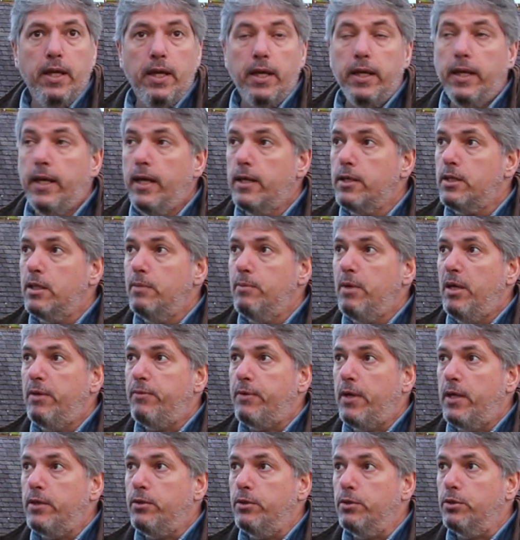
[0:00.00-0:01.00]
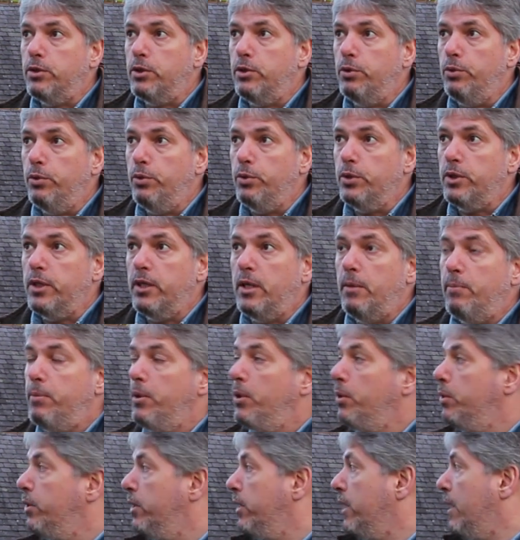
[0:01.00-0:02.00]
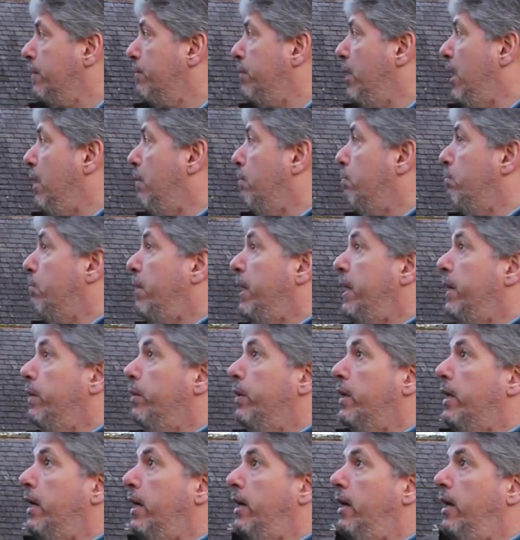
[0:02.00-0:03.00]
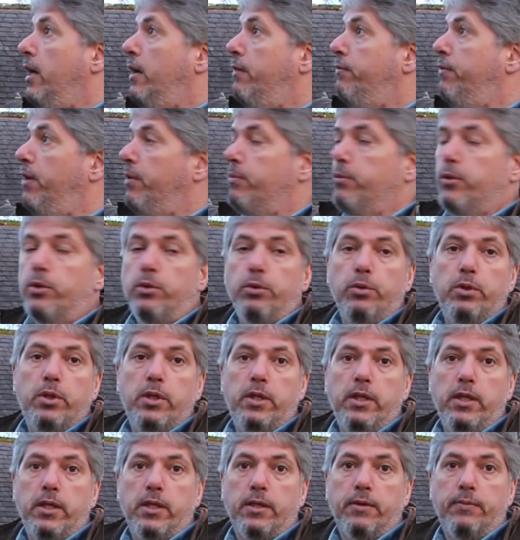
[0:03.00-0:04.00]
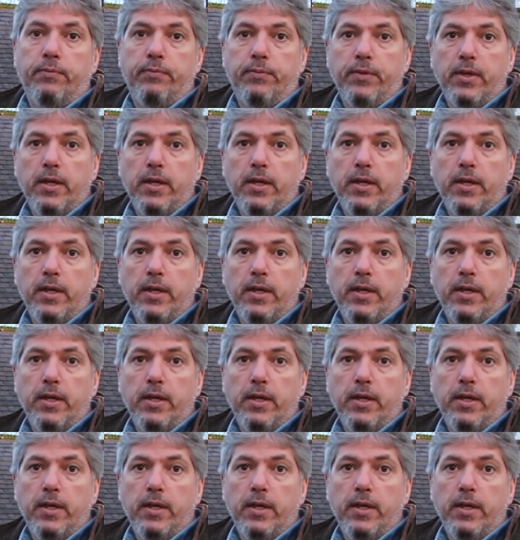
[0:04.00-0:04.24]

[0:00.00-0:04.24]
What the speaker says: He actually met Francis Grose in a building about 1.5 miles up the road here.